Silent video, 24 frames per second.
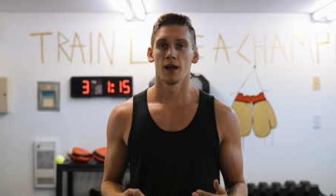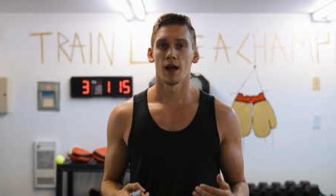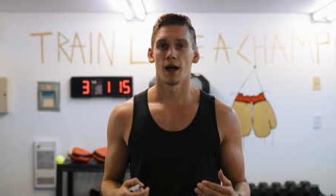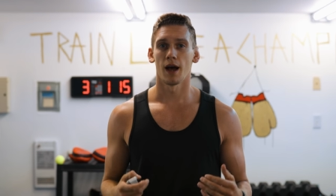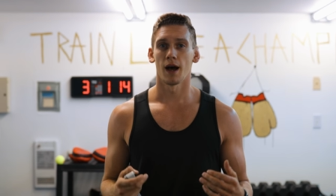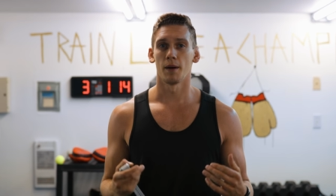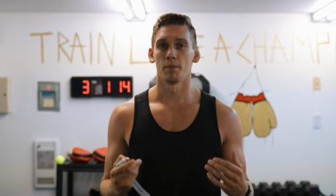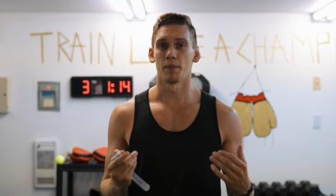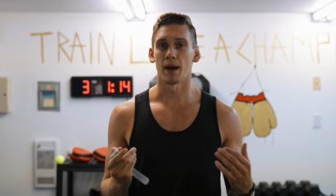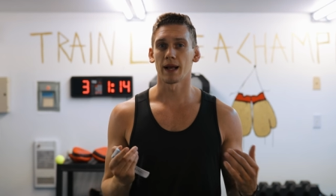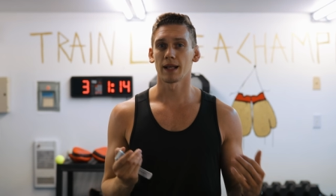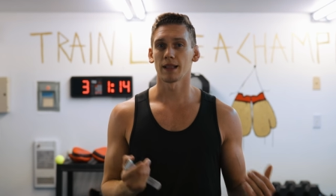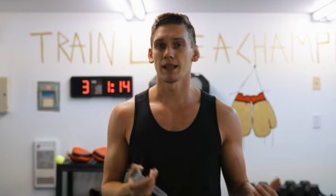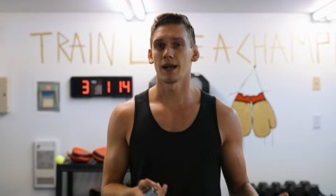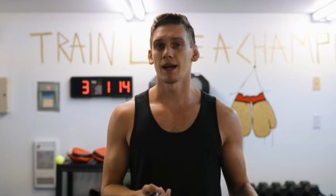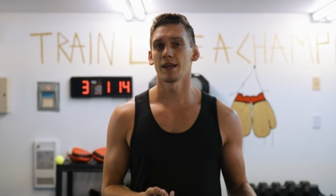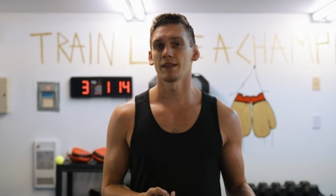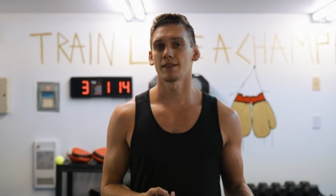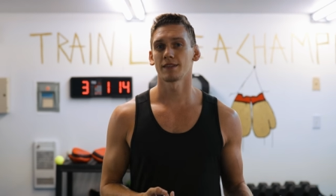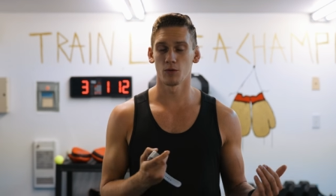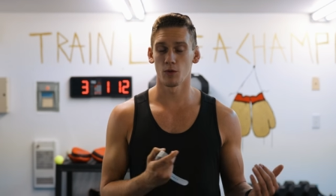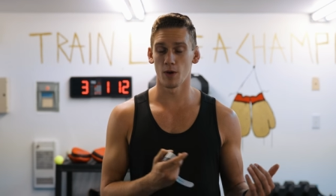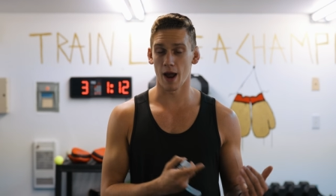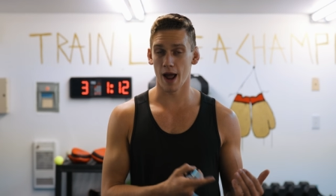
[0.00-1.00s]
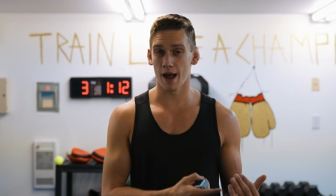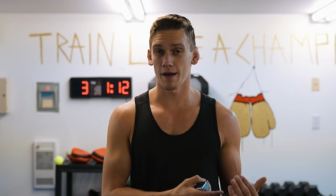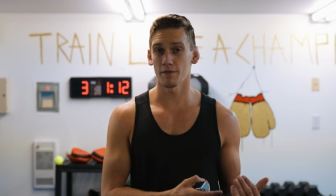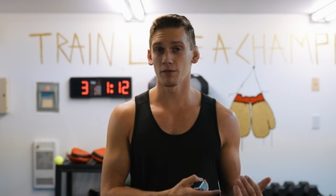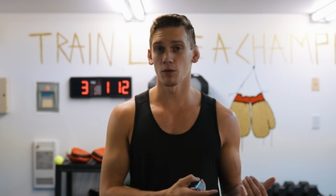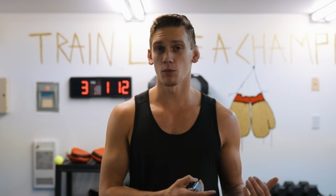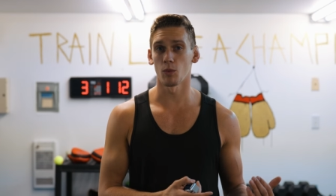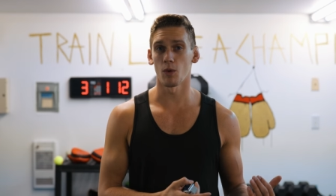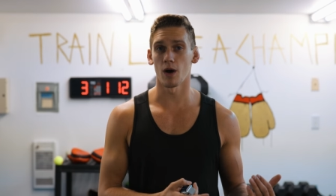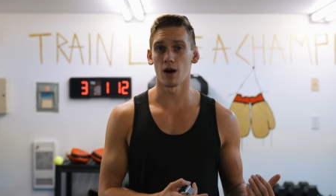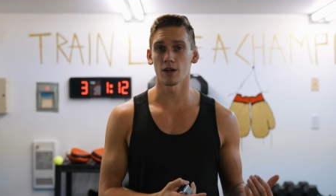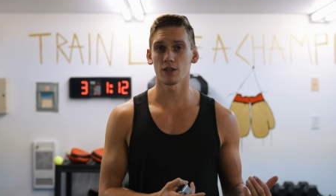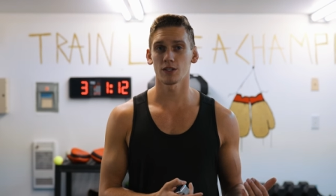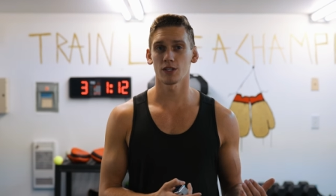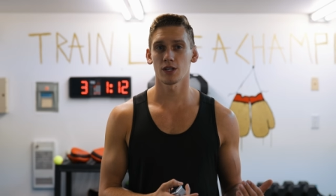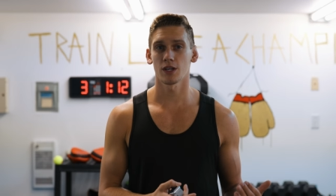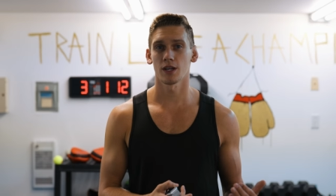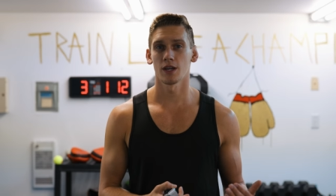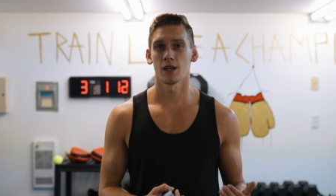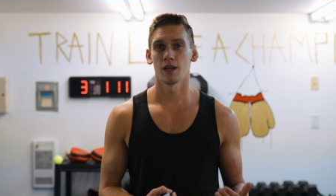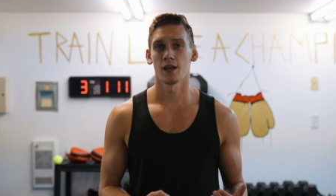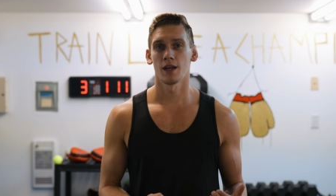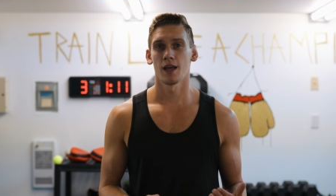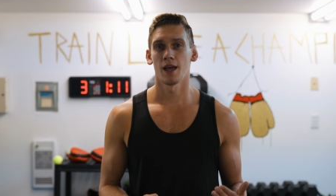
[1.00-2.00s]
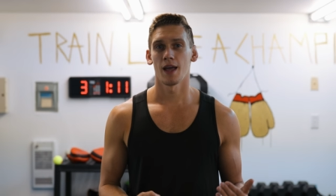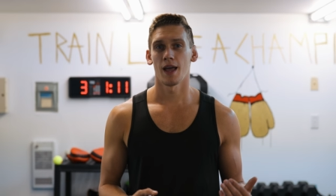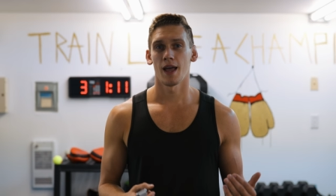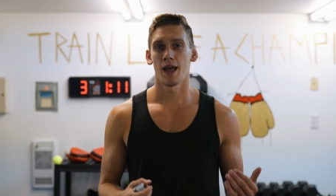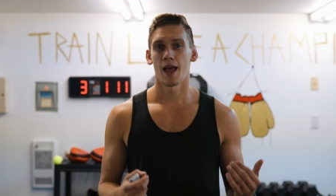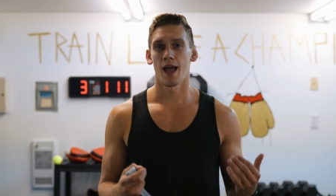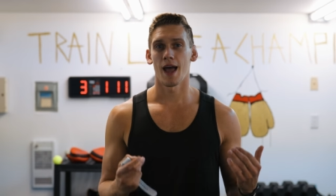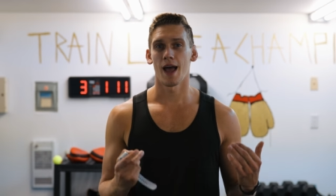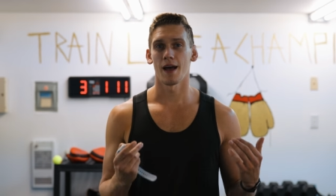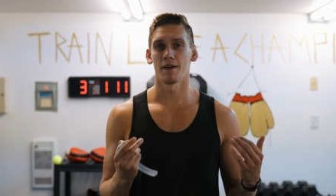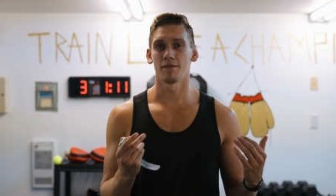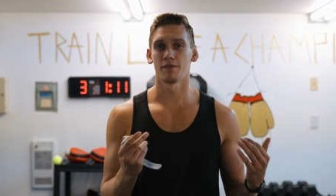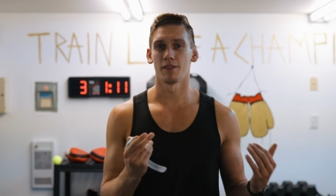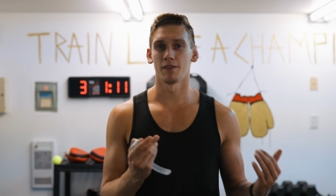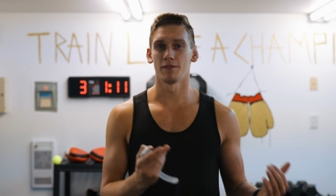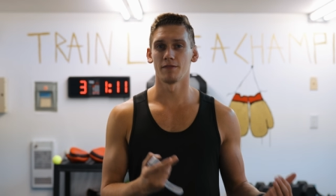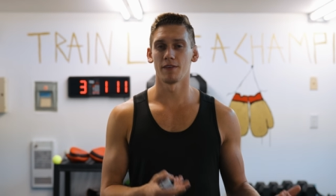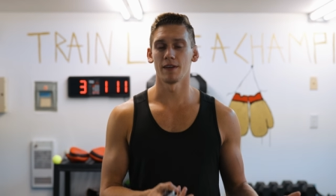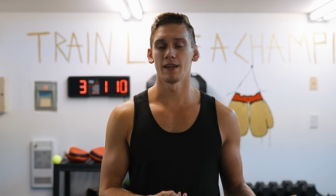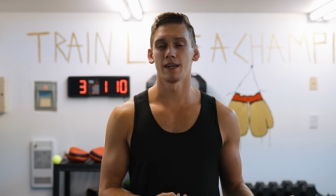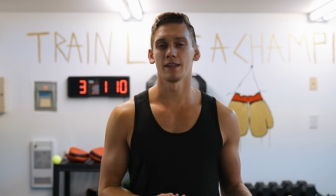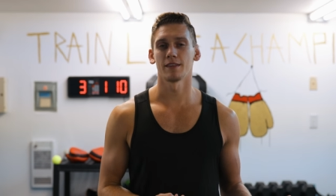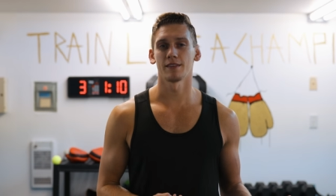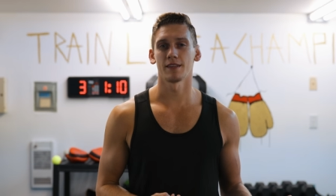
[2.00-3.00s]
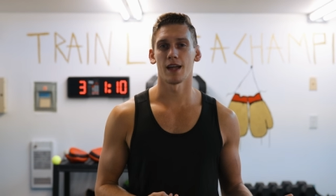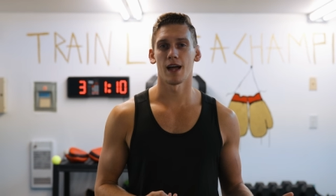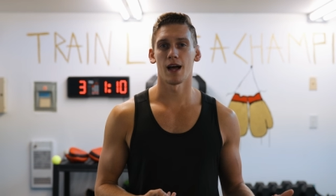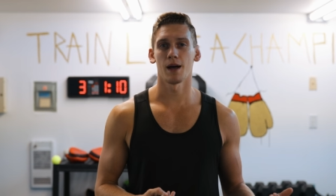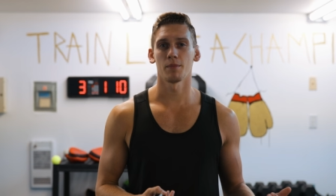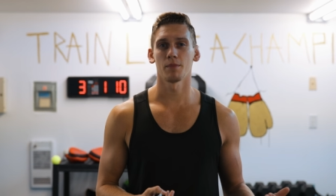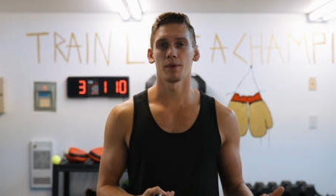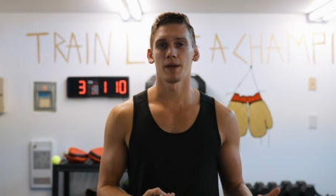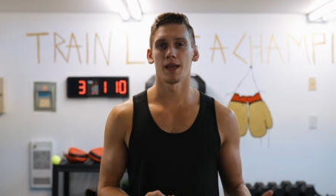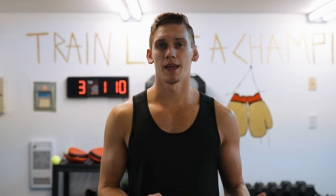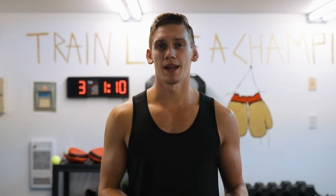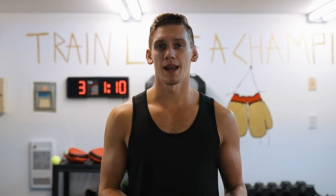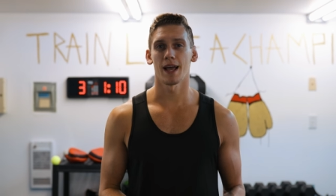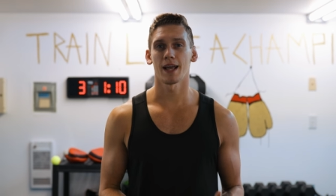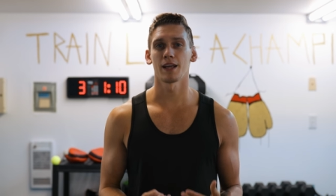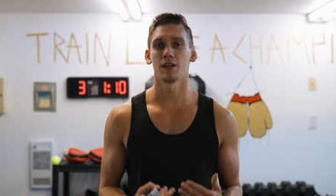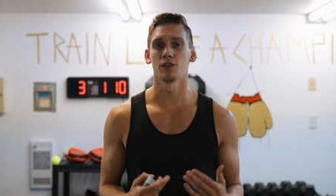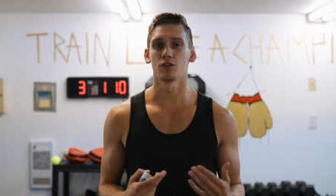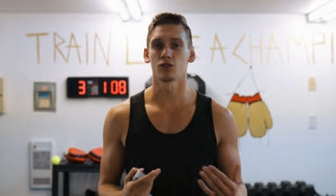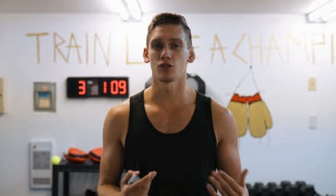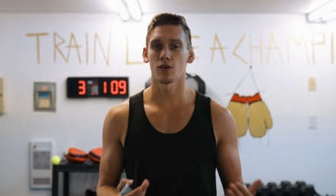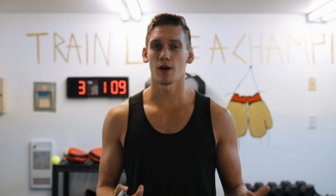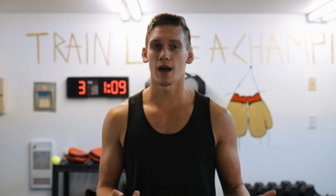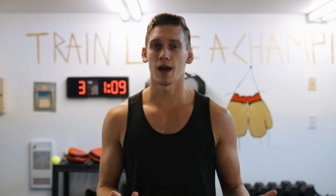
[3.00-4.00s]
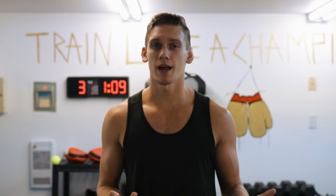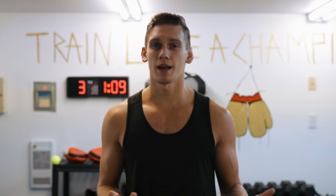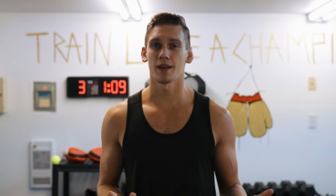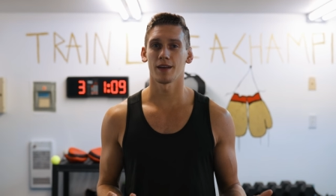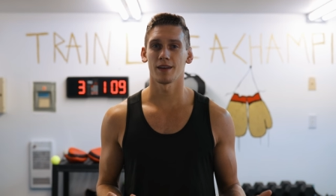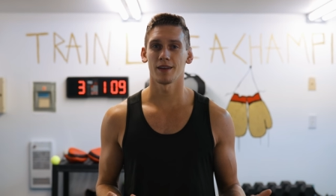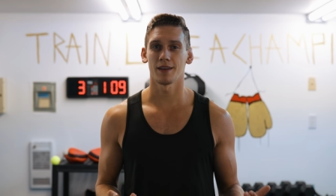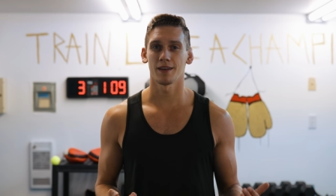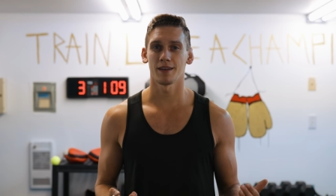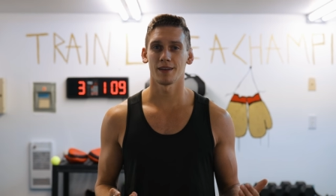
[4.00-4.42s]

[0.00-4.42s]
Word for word: um, my clients who have the watch have the fitness app, and I can track